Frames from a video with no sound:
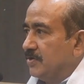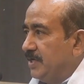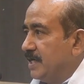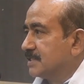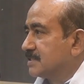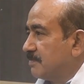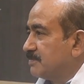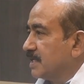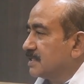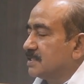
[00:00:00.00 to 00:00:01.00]
dear
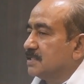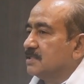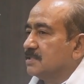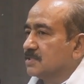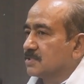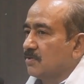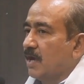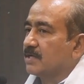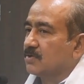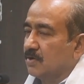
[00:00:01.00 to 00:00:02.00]
subject, so
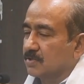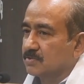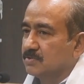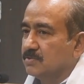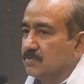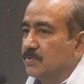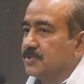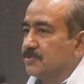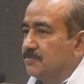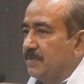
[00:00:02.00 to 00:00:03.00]
I thought we
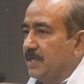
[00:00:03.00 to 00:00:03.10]
should